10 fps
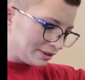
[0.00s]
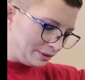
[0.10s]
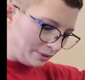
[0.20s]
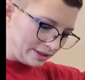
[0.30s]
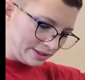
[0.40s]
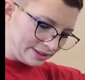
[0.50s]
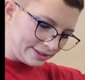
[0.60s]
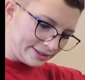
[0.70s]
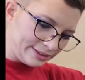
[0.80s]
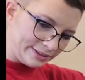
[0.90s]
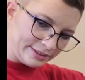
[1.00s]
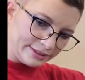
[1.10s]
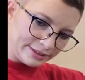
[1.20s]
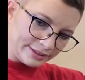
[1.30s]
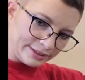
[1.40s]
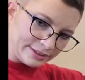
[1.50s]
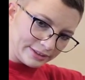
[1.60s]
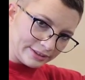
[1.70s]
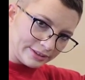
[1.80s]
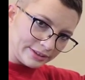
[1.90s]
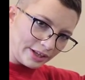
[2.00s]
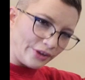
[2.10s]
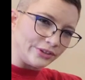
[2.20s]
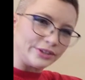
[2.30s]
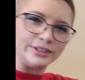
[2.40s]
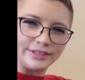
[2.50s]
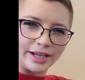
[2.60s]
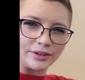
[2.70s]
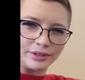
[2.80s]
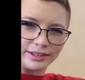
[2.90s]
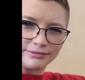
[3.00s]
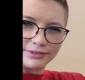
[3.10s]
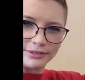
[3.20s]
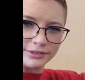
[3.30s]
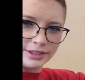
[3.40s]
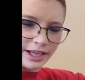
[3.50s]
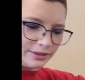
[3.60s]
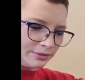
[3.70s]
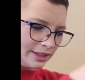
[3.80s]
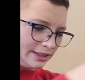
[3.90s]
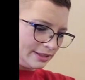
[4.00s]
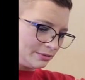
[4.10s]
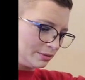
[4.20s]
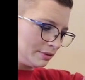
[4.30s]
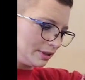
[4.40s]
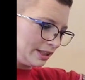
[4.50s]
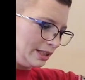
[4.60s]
really wear this other than decorative. I don't think this would really